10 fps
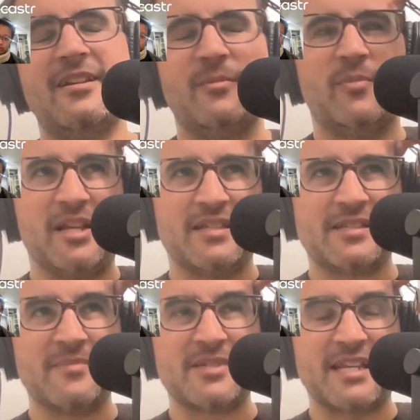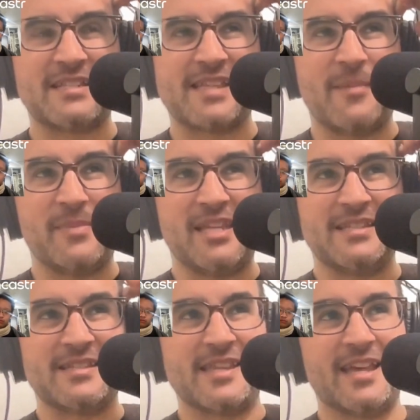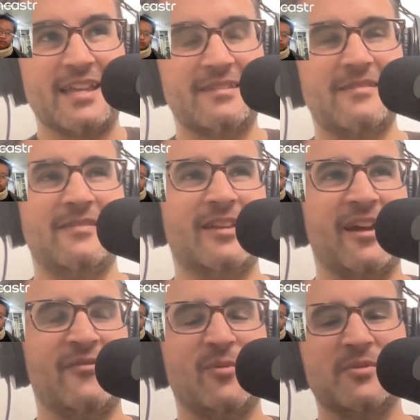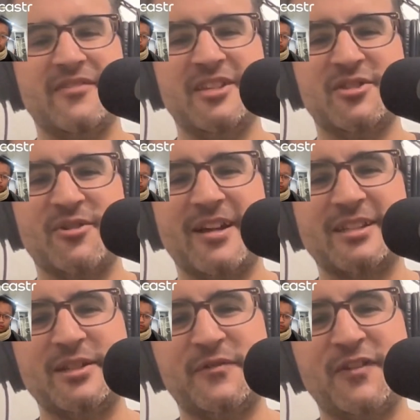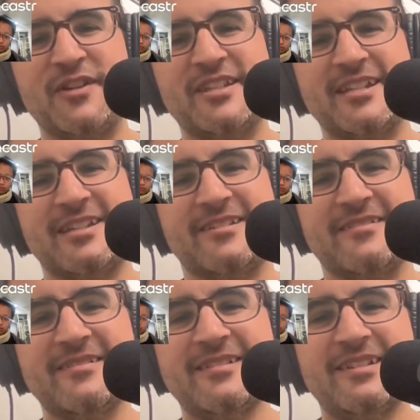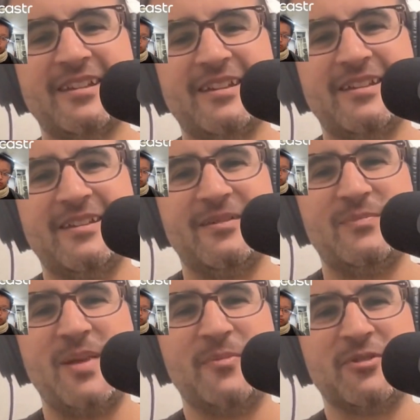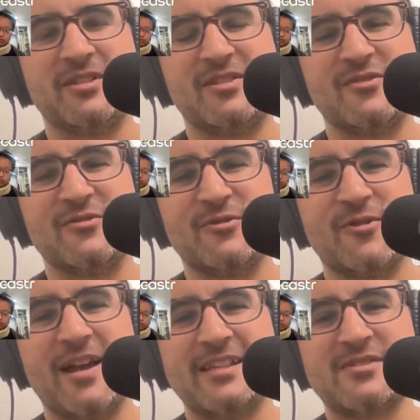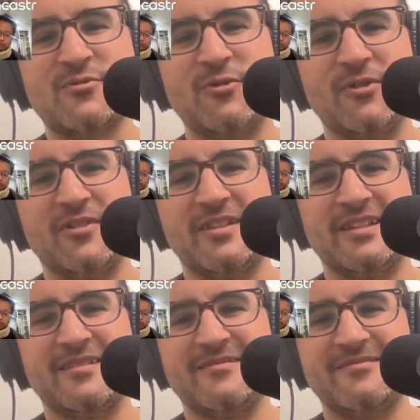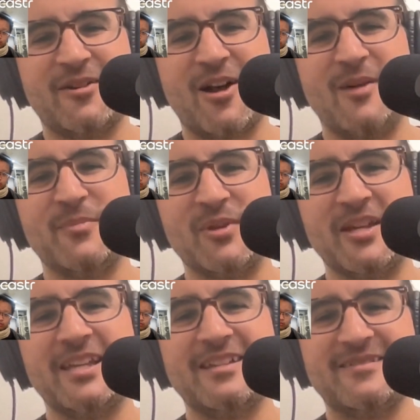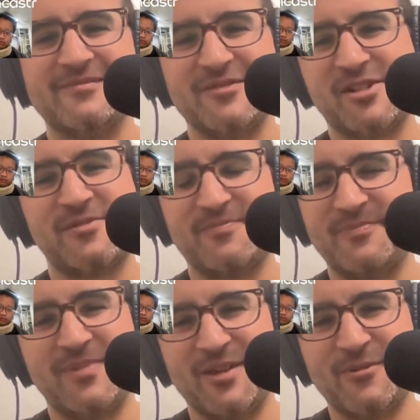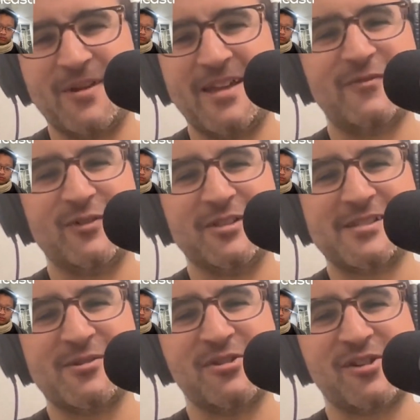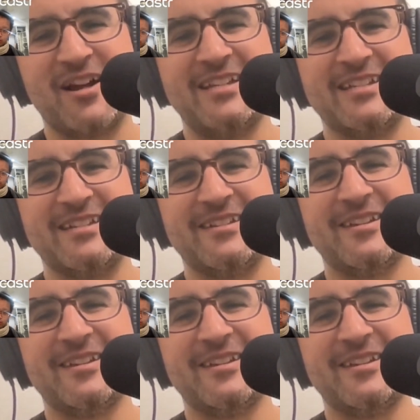But in some sense, that means that the government was indirectly funding people to do grad school in comp lit, which, by the way, full disclosure, I did,